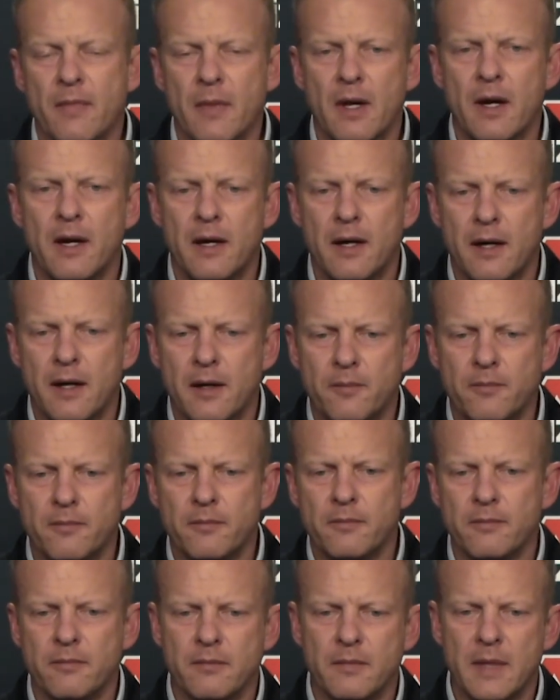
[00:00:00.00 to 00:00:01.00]

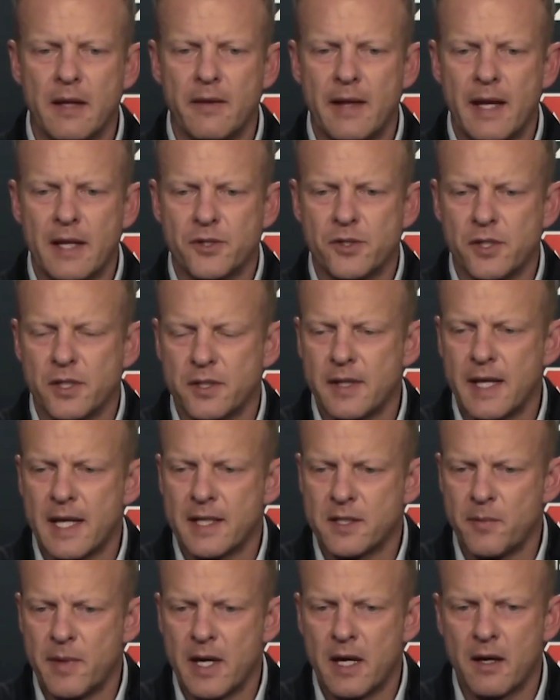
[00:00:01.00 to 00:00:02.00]
And that's
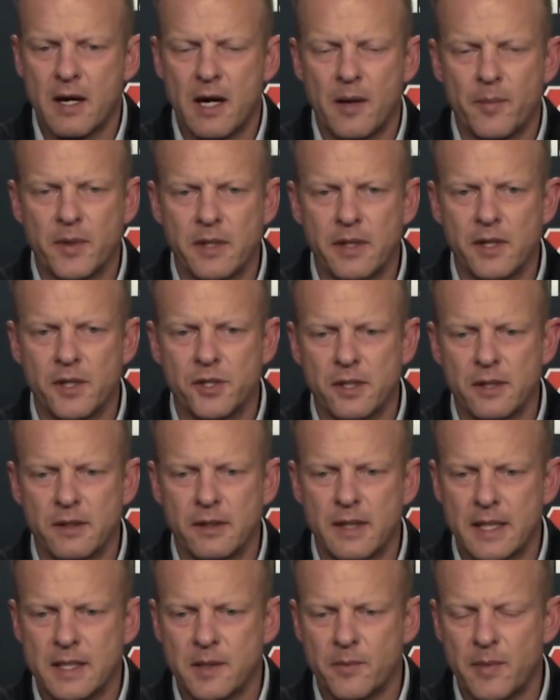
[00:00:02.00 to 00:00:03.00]
about competition.
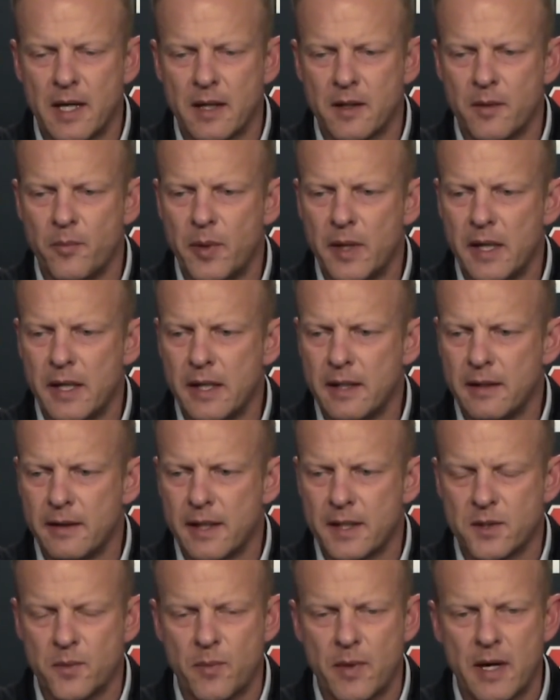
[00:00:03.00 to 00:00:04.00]
That's about competing.
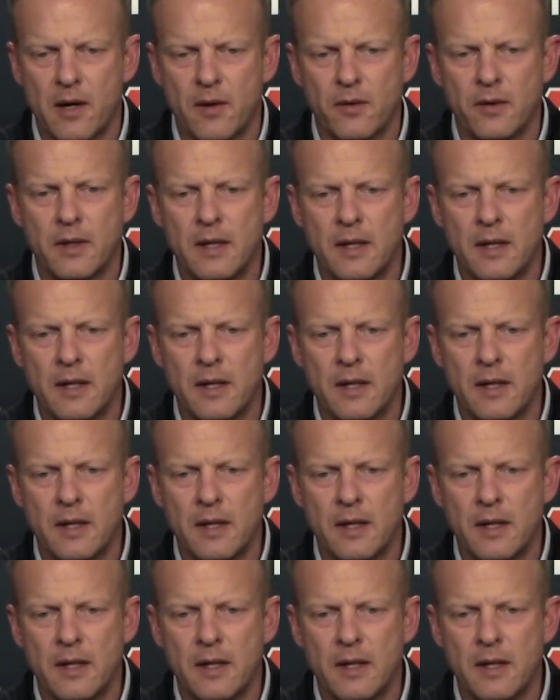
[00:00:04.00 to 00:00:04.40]
That's about